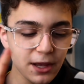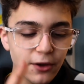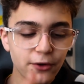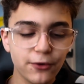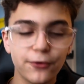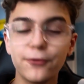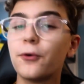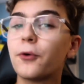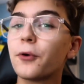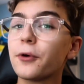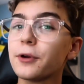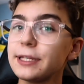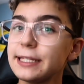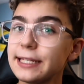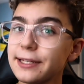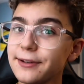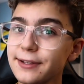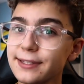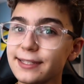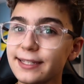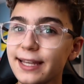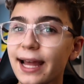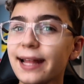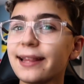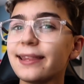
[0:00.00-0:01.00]
4
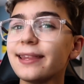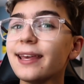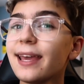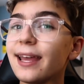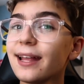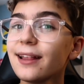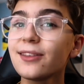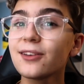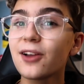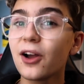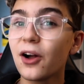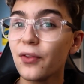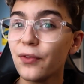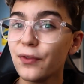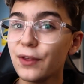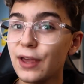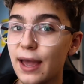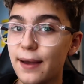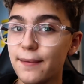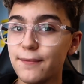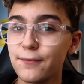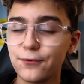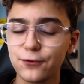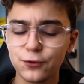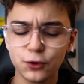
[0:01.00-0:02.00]
Series gets it, it's called the
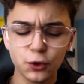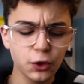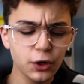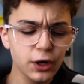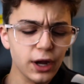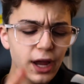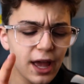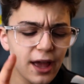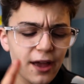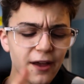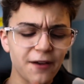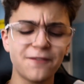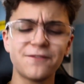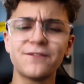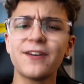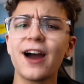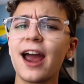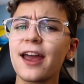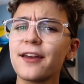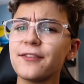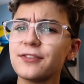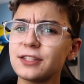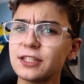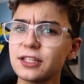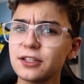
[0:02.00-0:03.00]
M4.
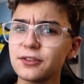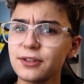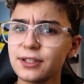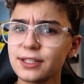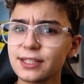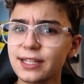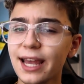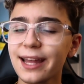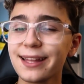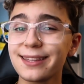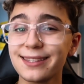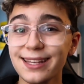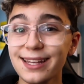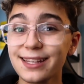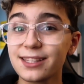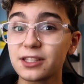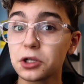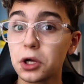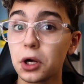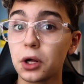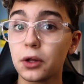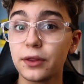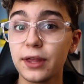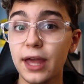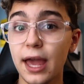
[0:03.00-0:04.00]
5 Series gets it, it's
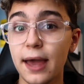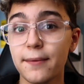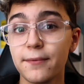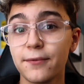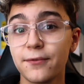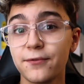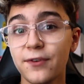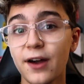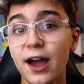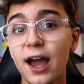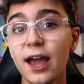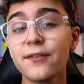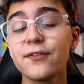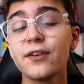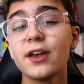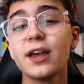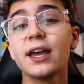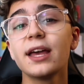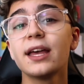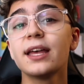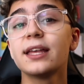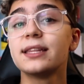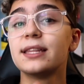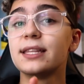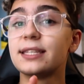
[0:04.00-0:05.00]
called the M5.
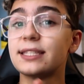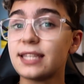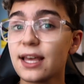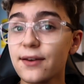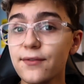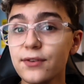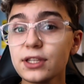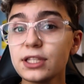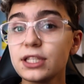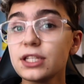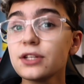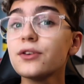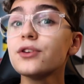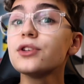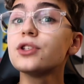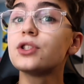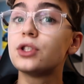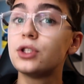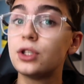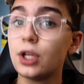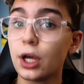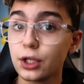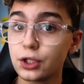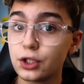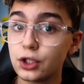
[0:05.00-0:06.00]
The 7 Series
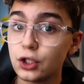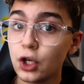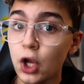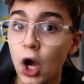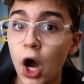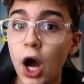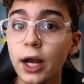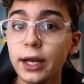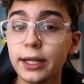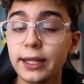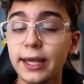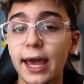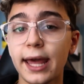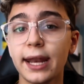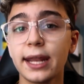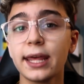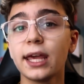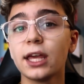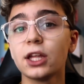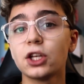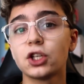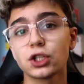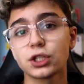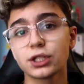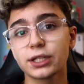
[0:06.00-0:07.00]
does not get it,
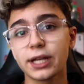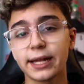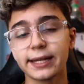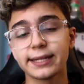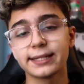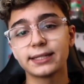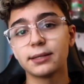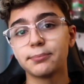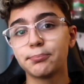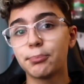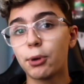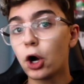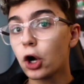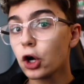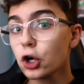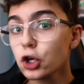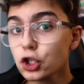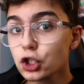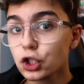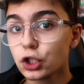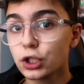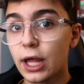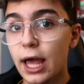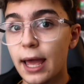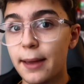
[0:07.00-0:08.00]
it just gets the
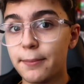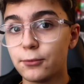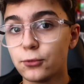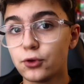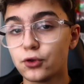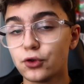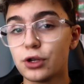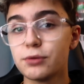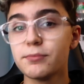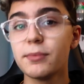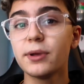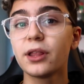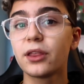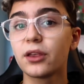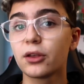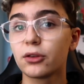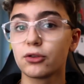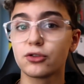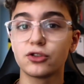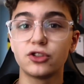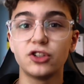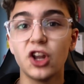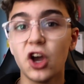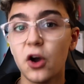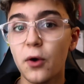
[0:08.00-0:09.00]
partial M treatment, so
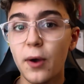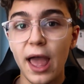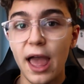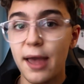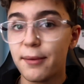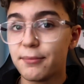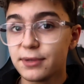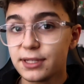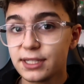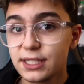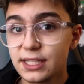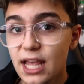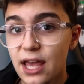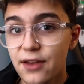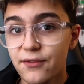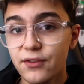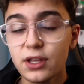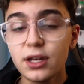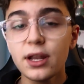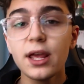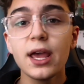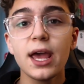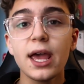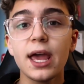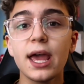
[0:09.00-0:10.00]
there's no
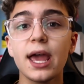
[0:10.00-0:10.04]
M7.